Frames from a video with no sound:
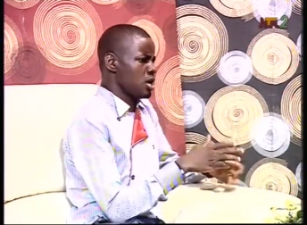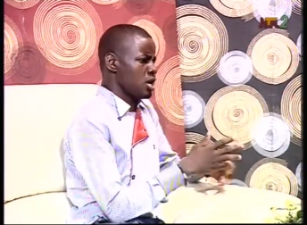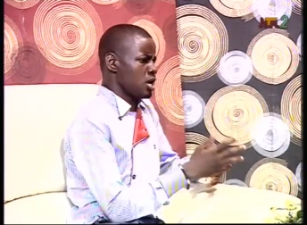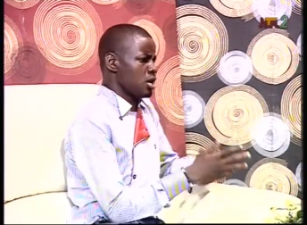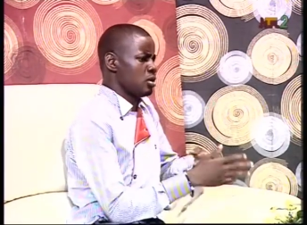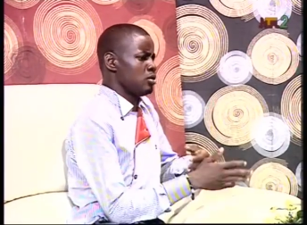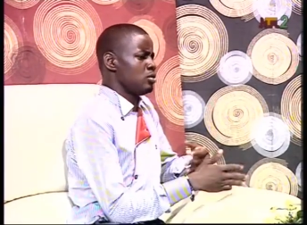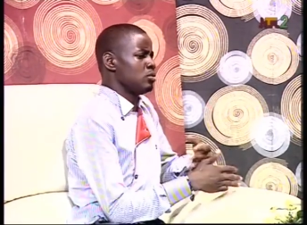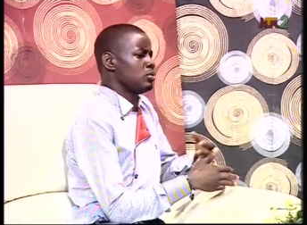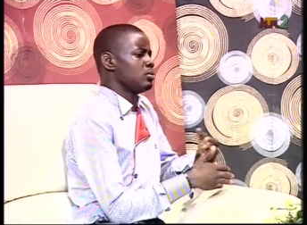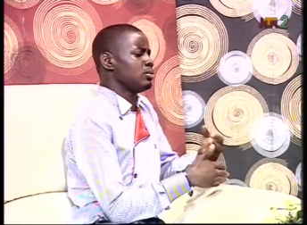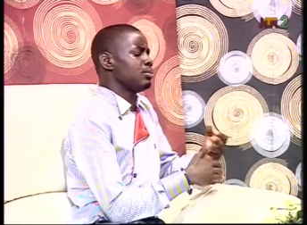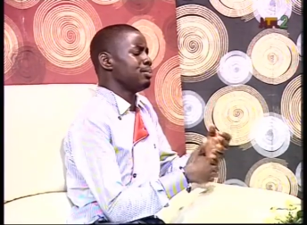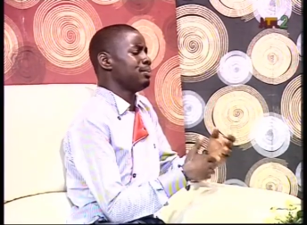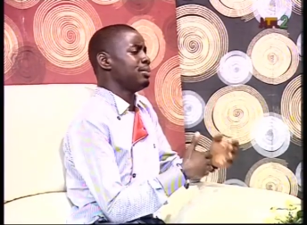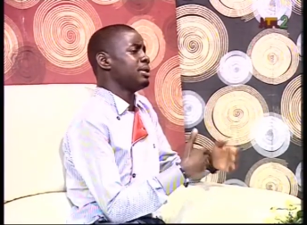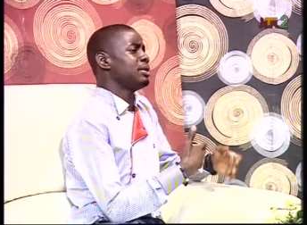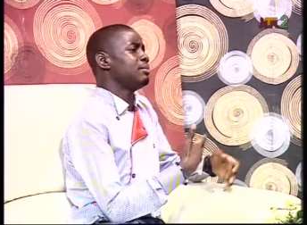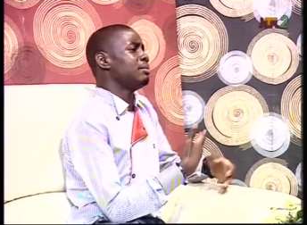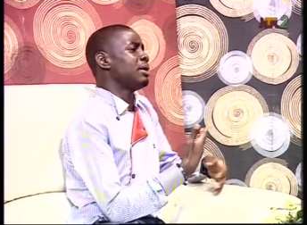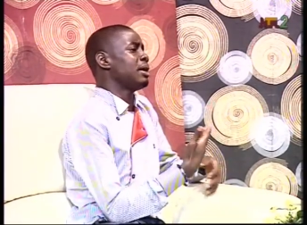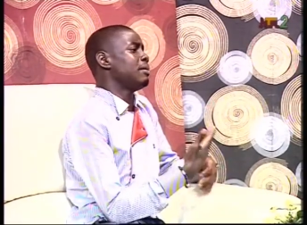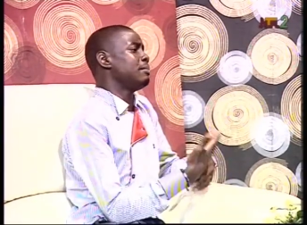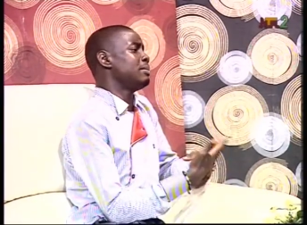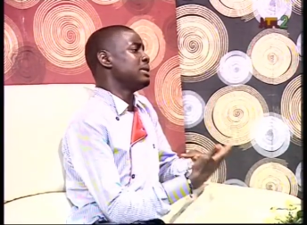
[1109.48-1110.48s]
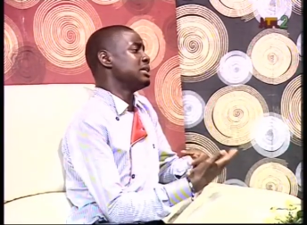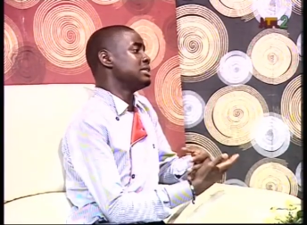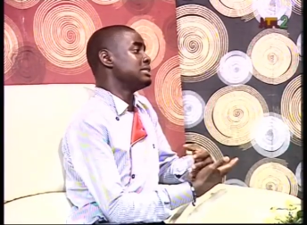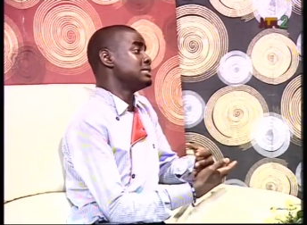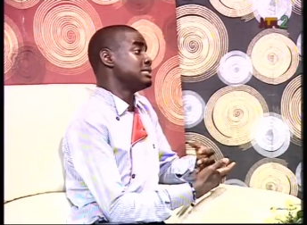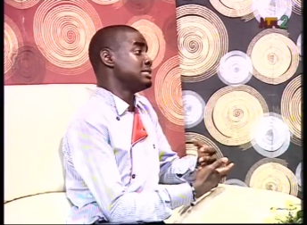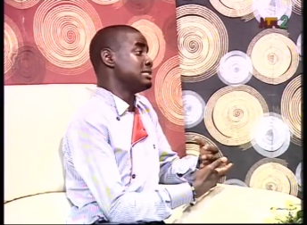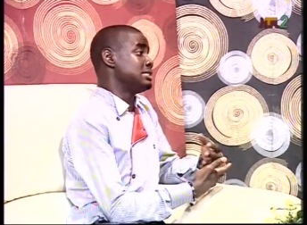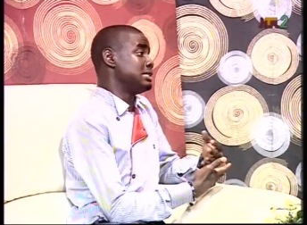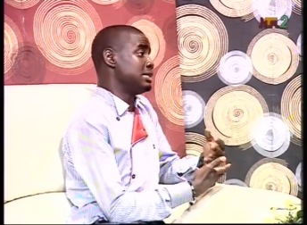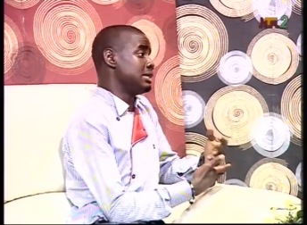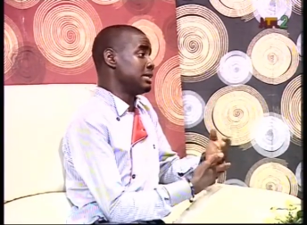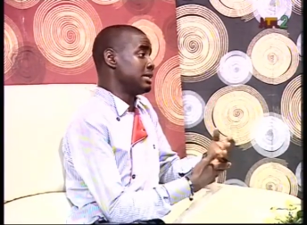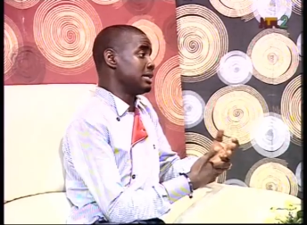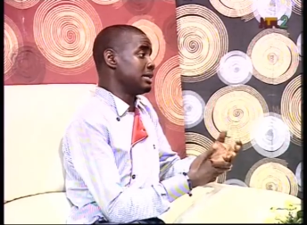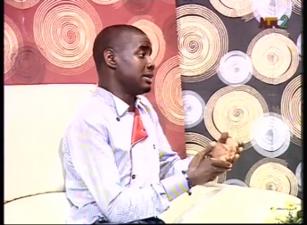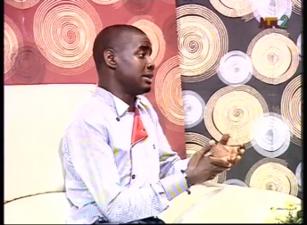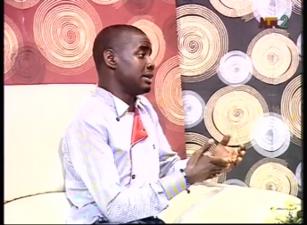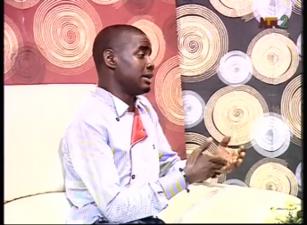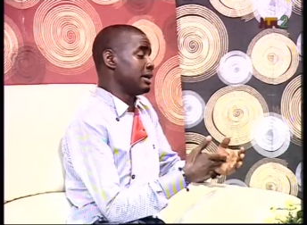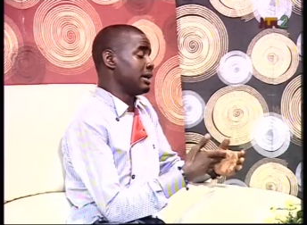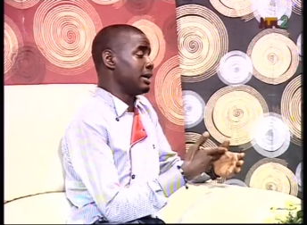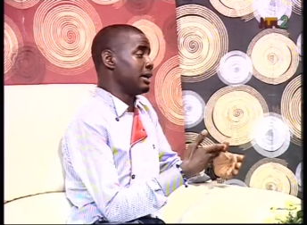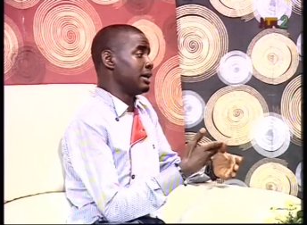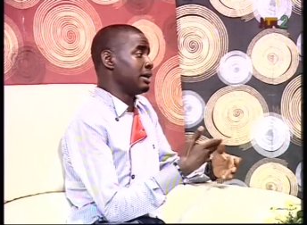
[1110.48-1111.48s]
though, bit by bit,
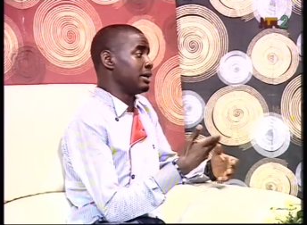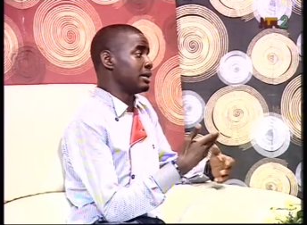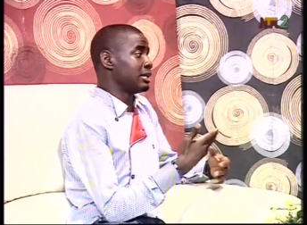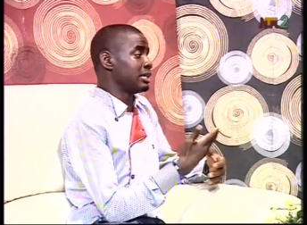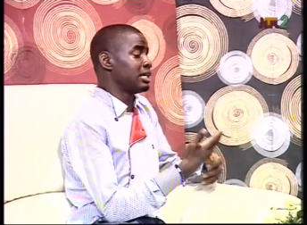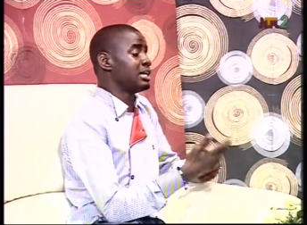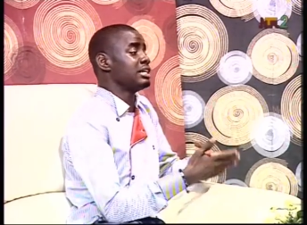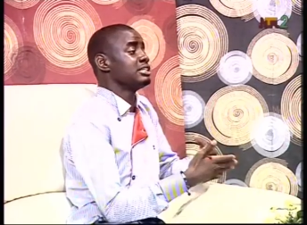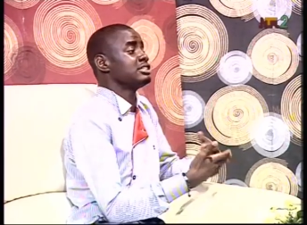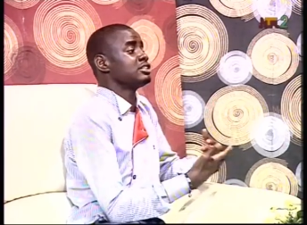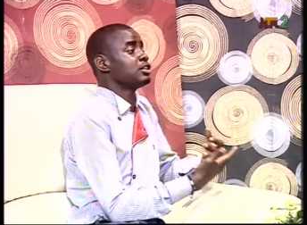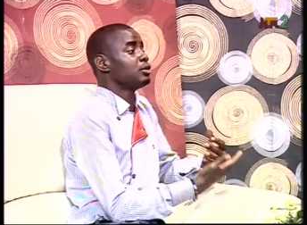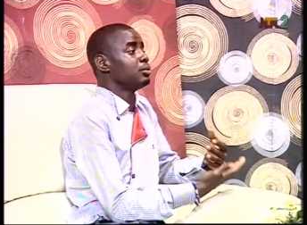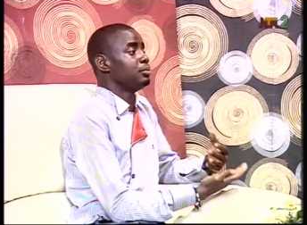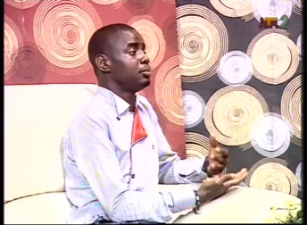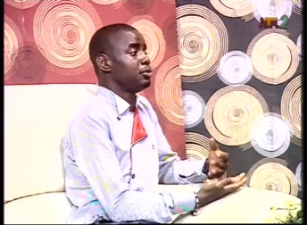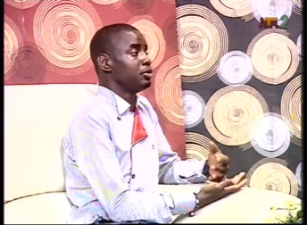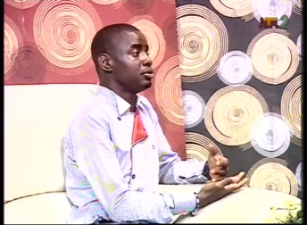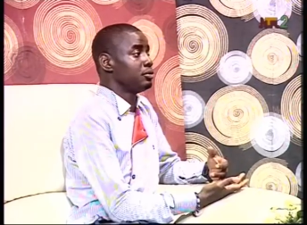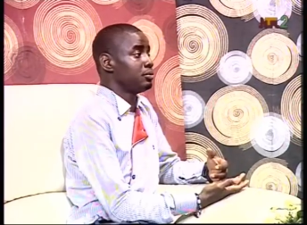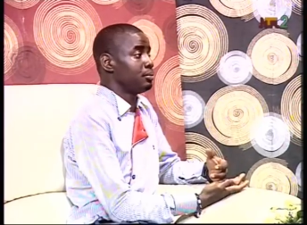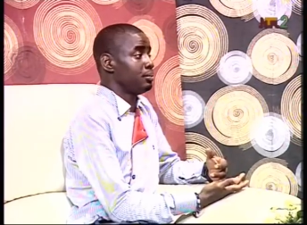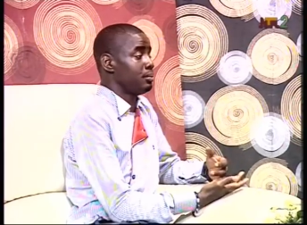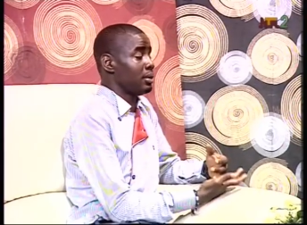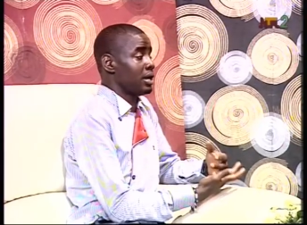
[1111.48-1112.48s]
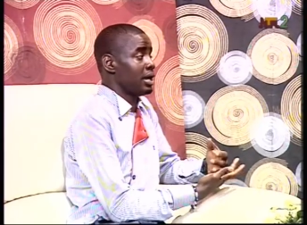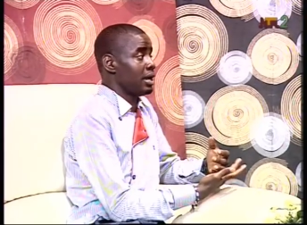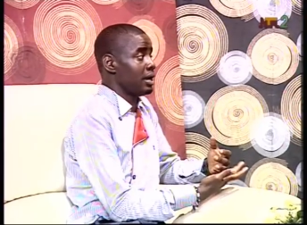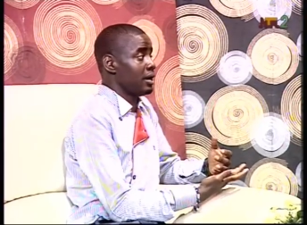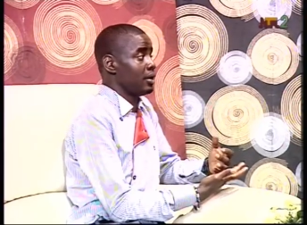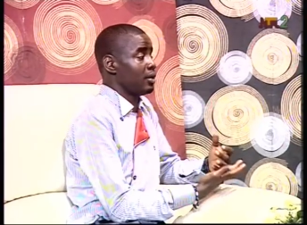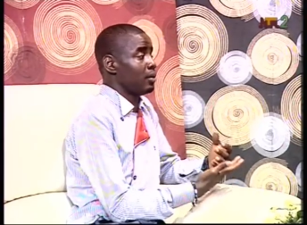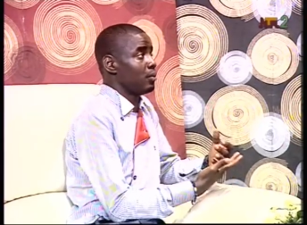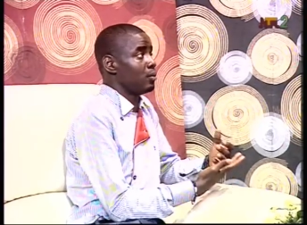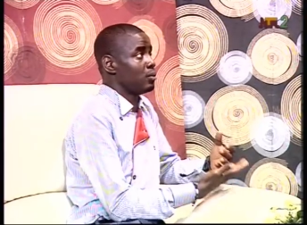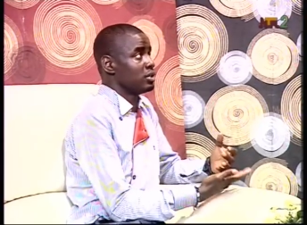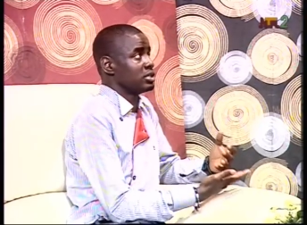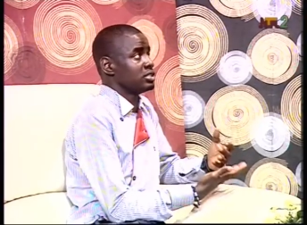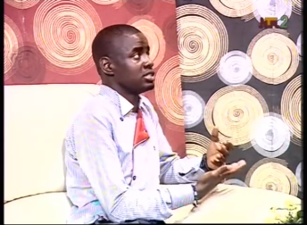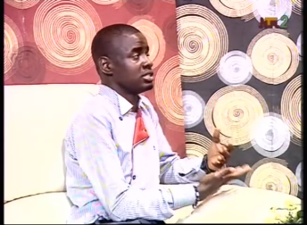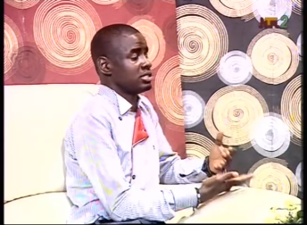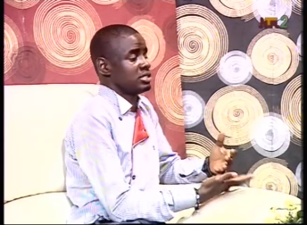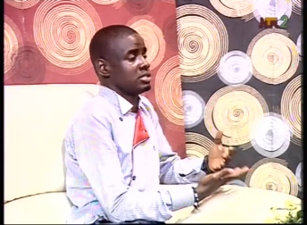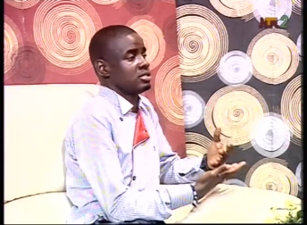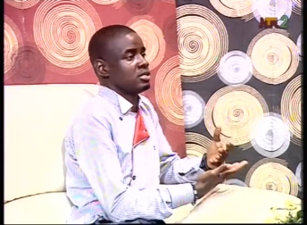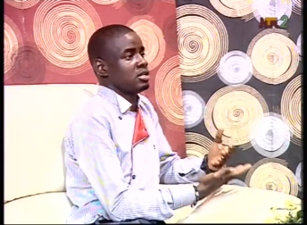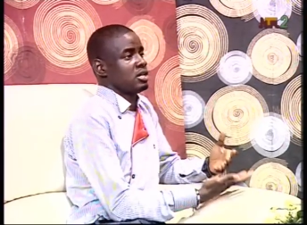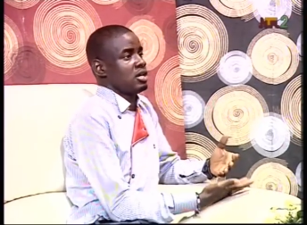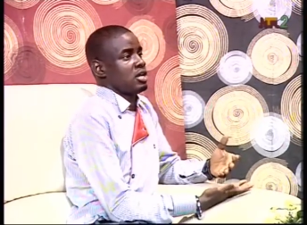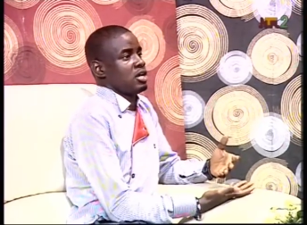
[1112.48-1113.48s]
the uh, clientele uh, was,